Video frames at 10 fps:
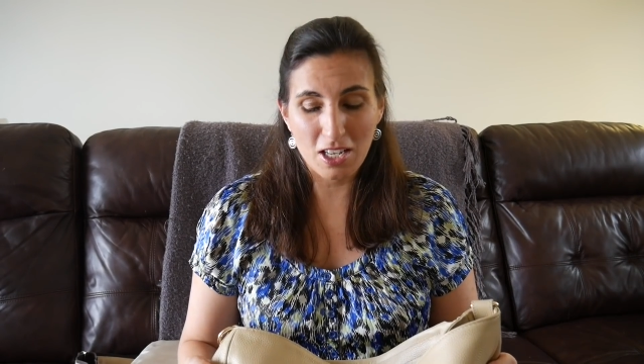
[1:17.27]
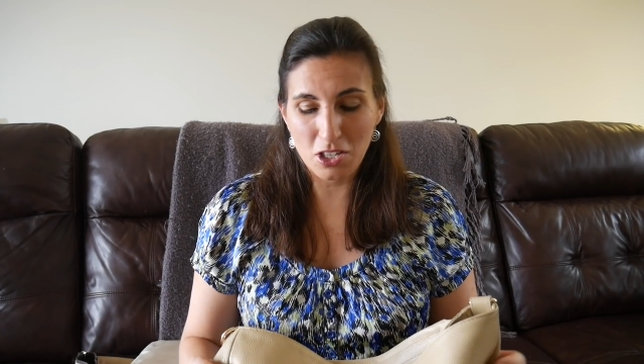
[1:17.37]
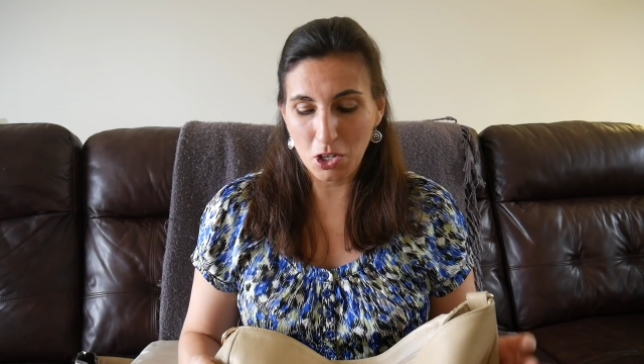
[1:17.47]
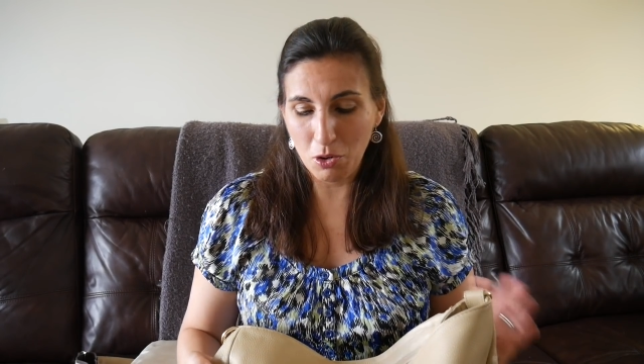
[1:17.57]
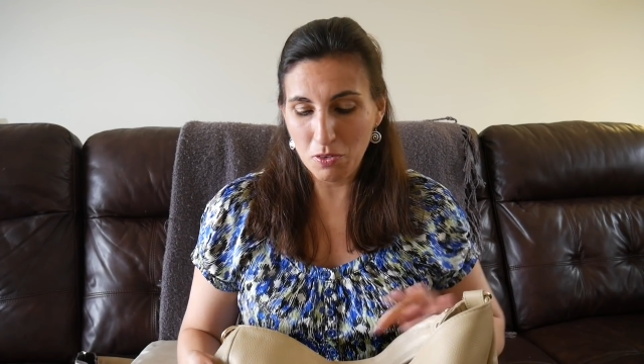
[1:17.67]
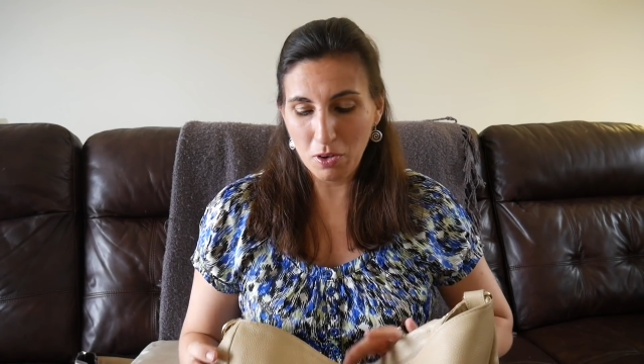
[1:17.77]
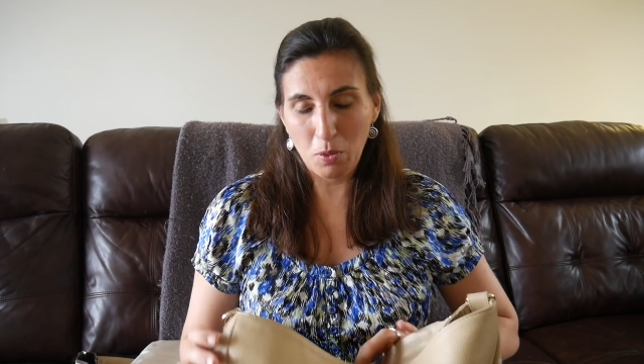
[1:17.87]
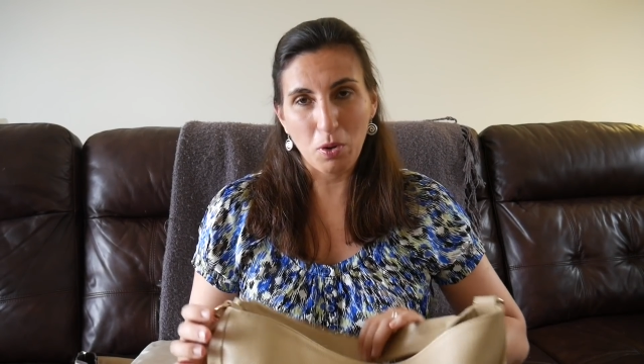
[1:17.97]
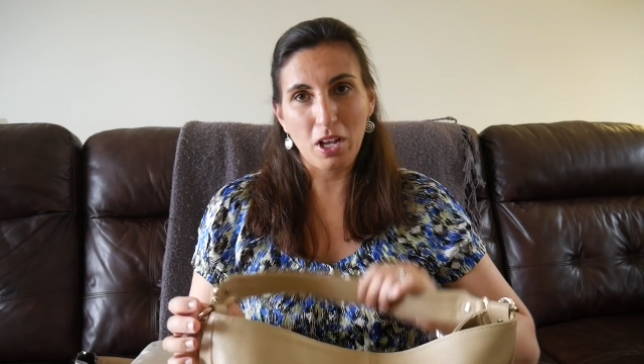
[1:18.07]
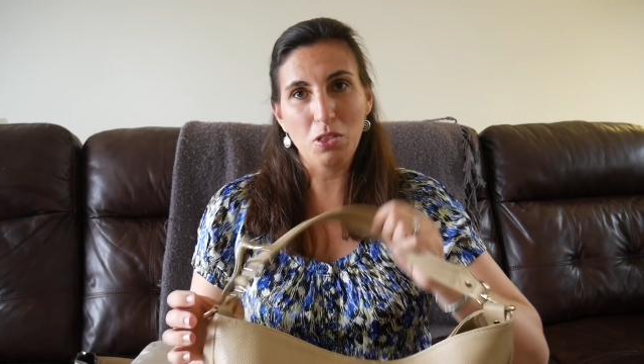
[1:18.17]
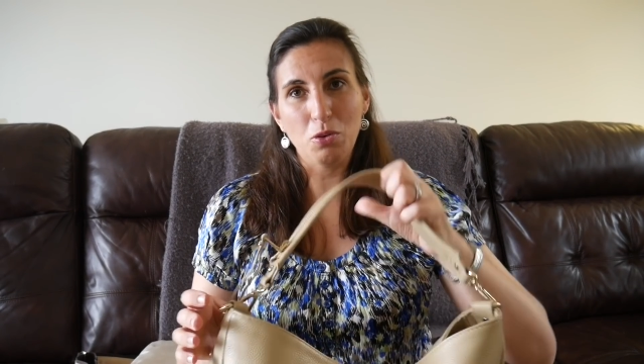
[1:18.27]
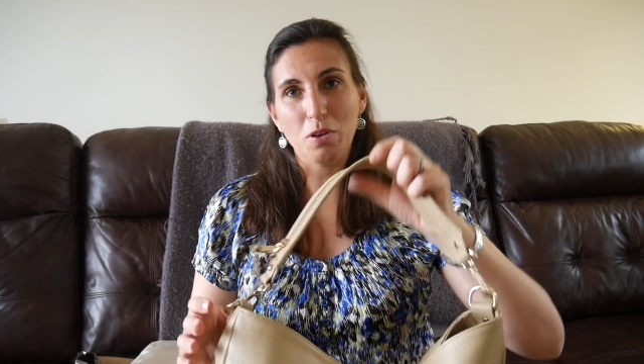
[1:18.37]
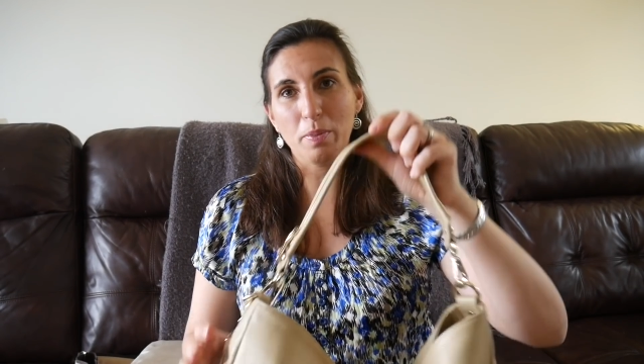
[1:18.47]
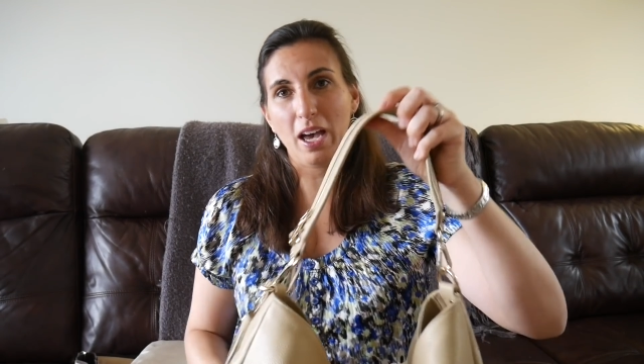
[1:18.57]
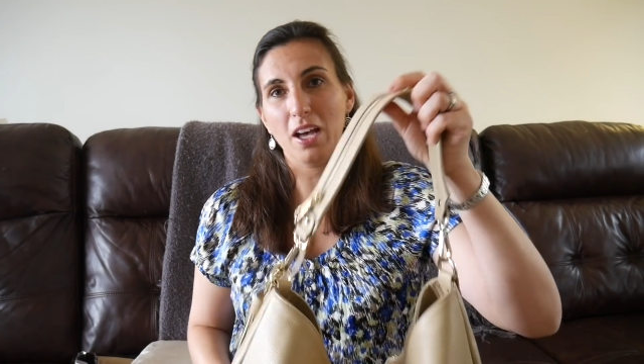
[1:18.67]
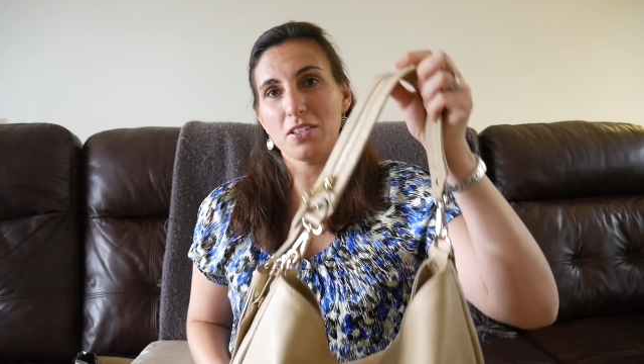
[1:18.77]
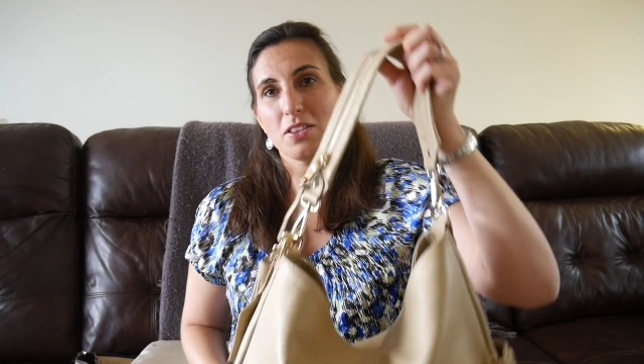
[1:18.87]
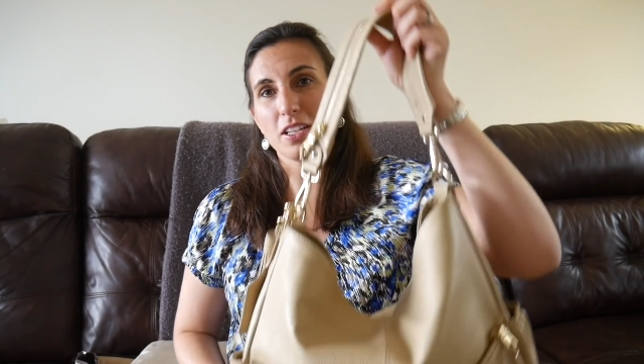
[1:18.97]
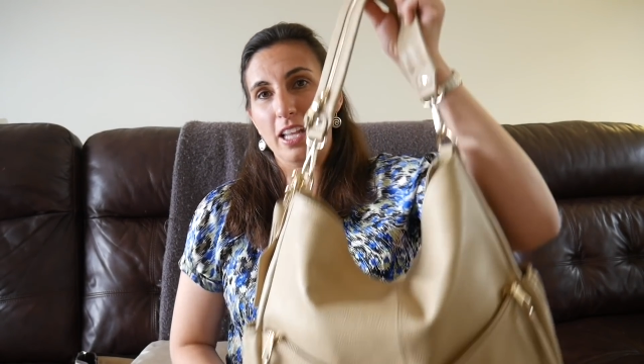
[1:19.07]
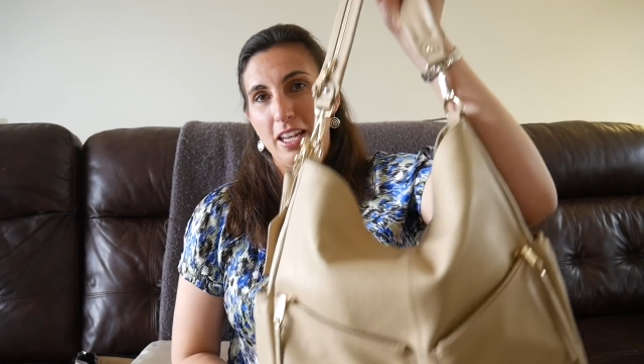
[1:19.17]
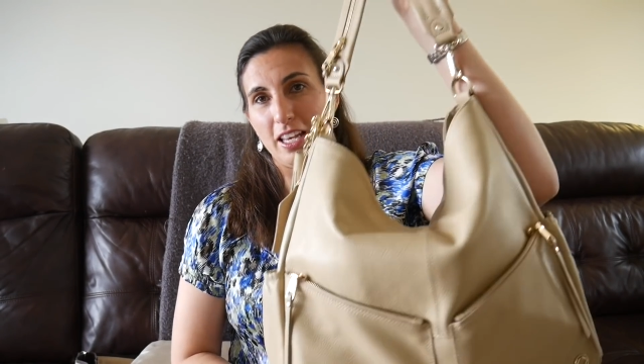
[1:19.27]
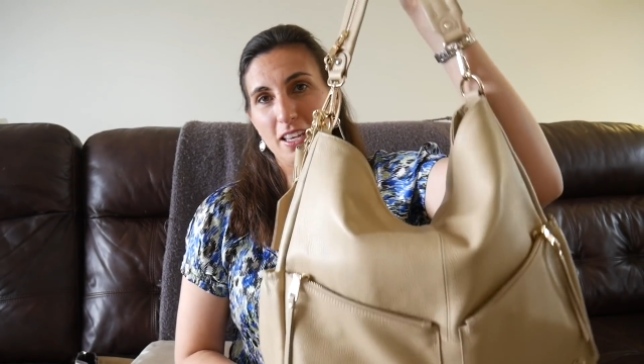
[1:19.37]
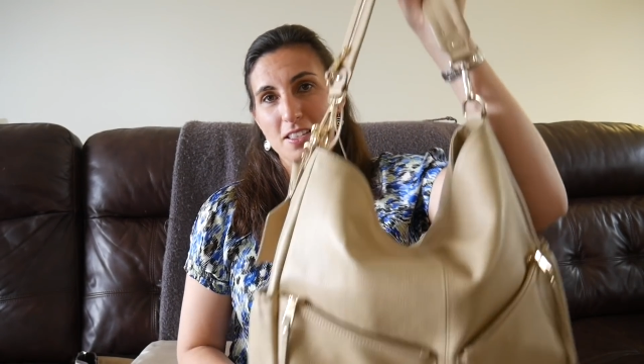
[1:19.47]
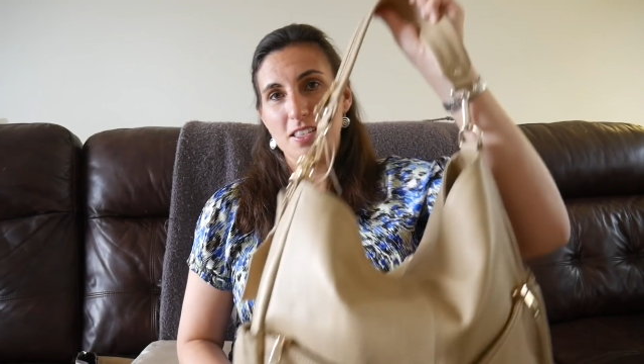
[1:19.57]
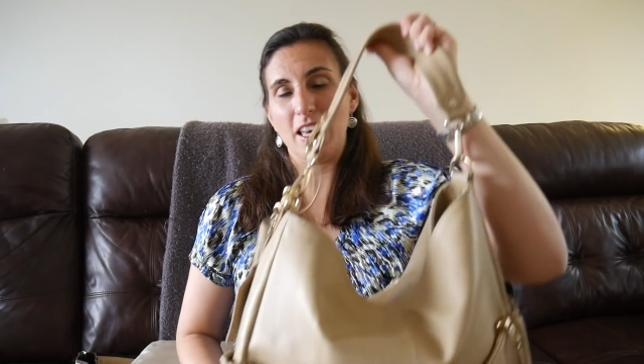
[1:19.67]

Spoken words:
is I go over what I thought about the Lennox,